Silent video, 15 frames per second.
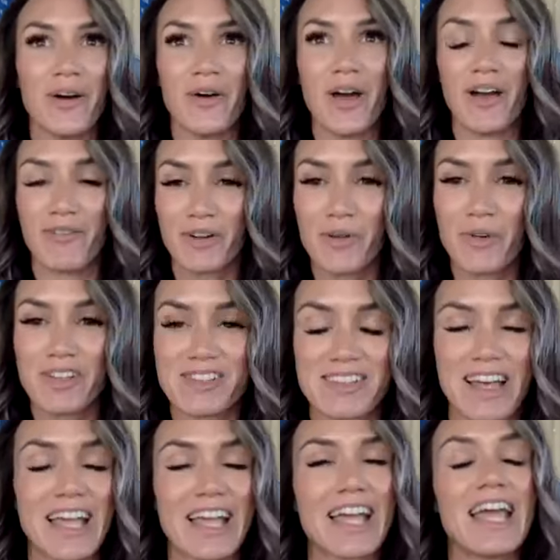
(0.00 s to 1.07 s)
Everyone's
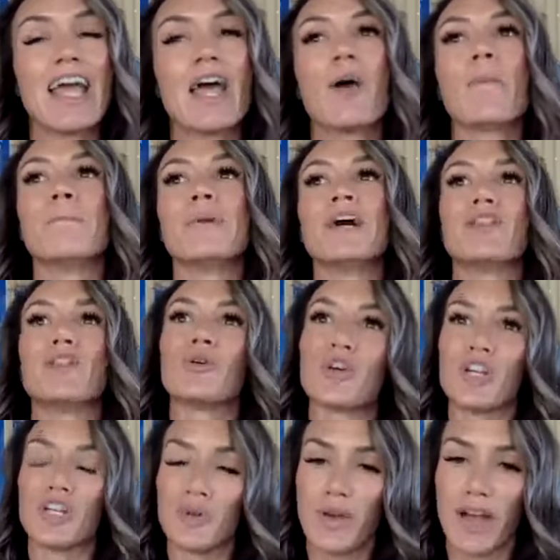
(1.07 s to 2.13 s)
like, but
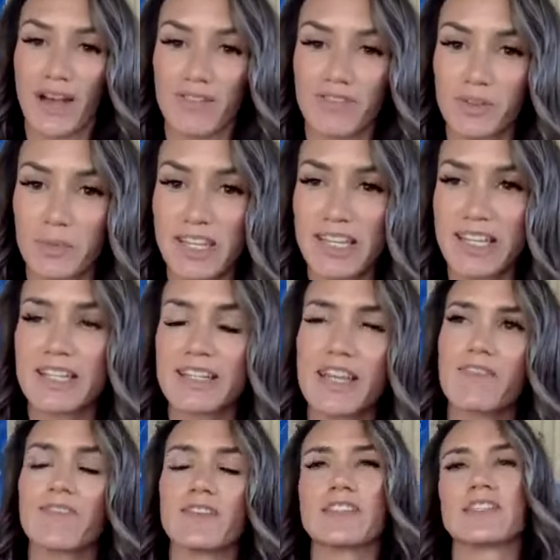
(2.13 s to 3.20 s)
Lauren, you have to be in a
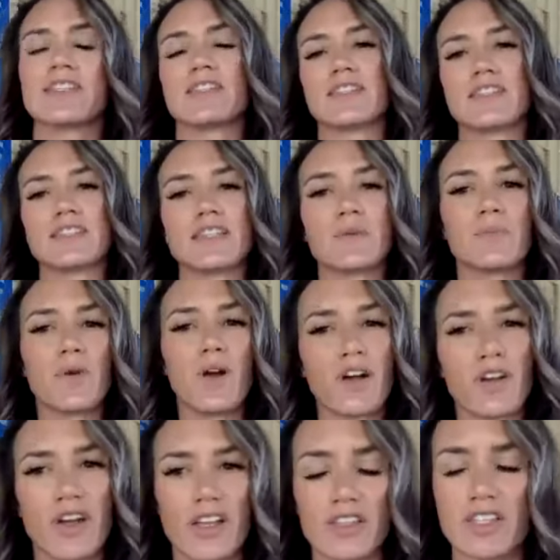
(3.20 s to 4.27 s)
deficit to see
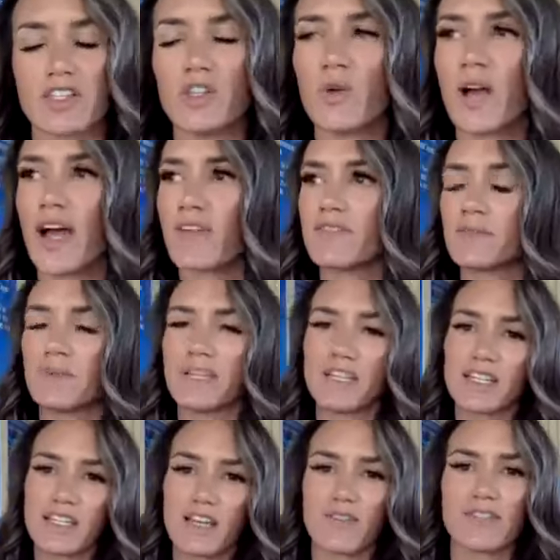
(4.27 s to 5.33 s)
progress, and you have to be in
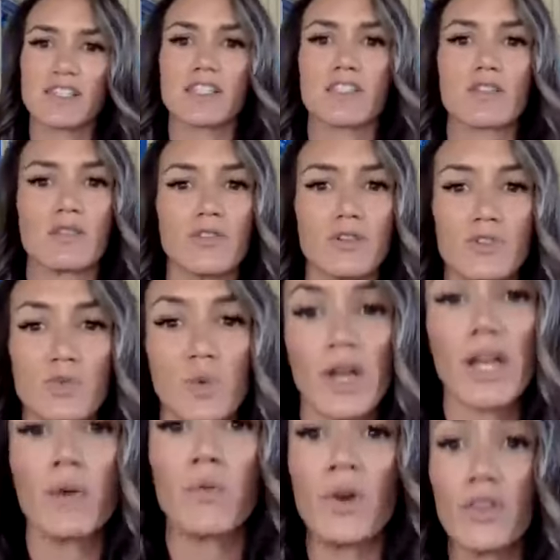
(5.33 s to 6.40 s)
a deficit to lose
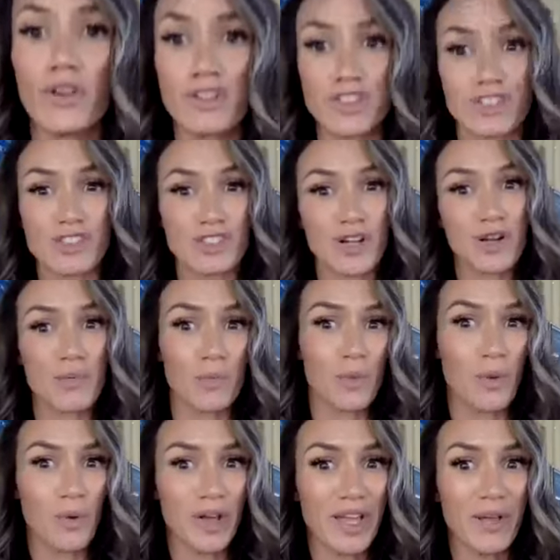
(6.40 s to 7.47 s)
weight. Well, there's a certain
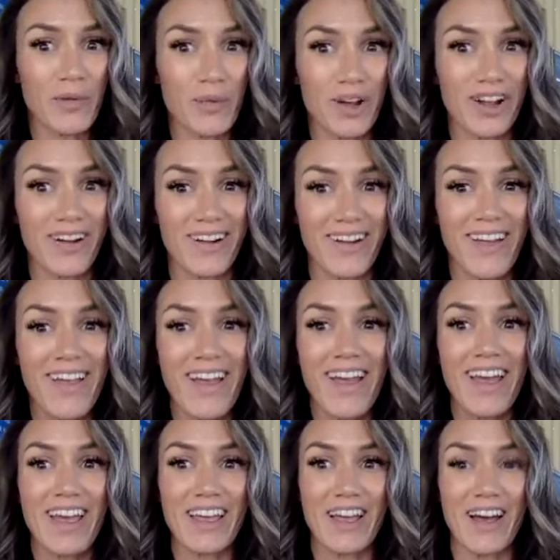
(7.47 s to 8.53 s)
point where
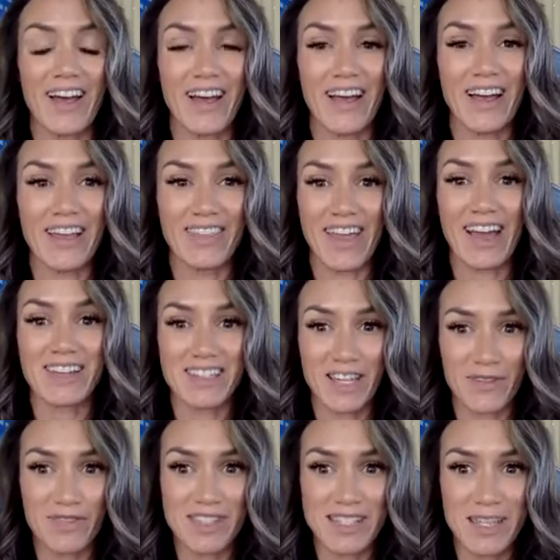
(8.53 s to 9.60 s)
that
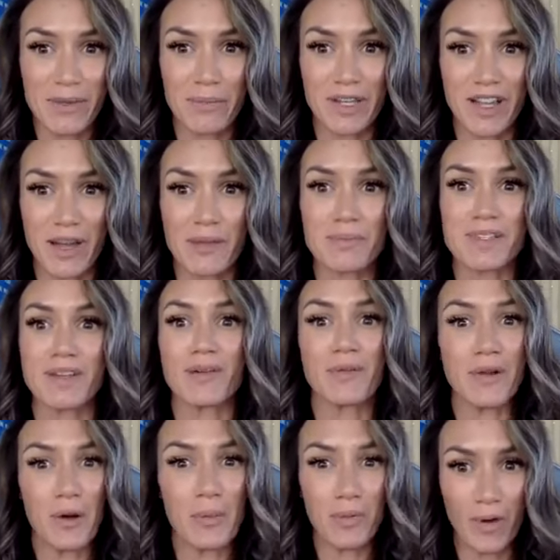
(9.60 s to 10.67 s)
deficit becomes a
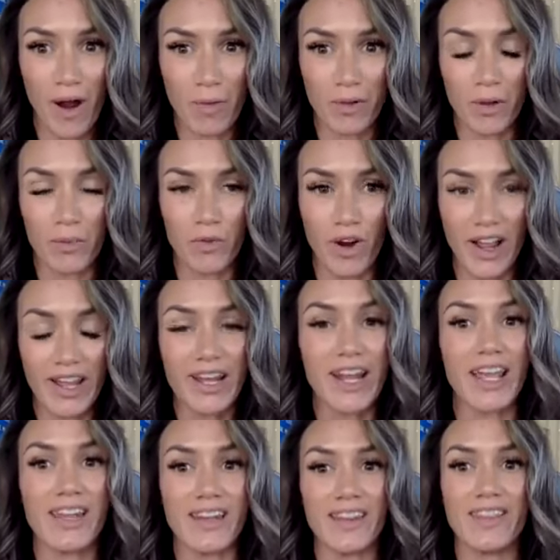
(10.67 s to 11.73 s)
real problem, right?
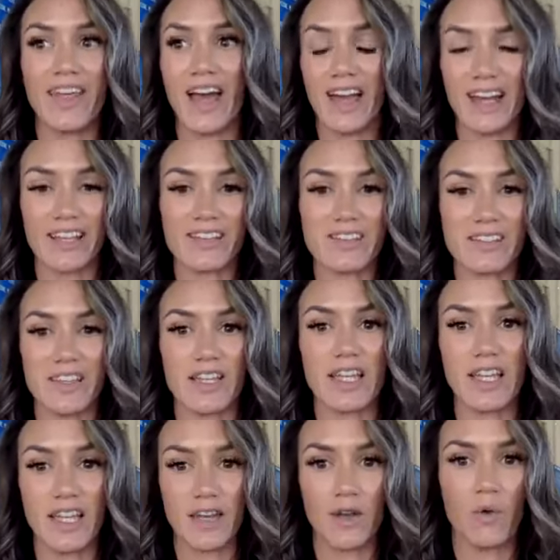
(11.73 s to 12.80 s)
And that ends
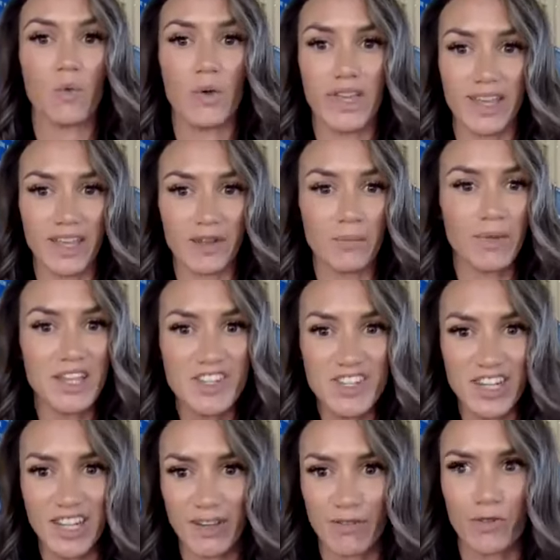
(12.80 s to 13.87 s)
in weekend
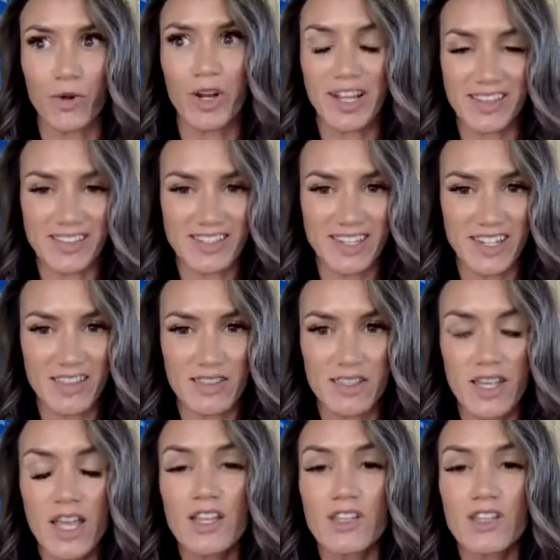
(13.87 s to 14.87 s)
binging, for instance.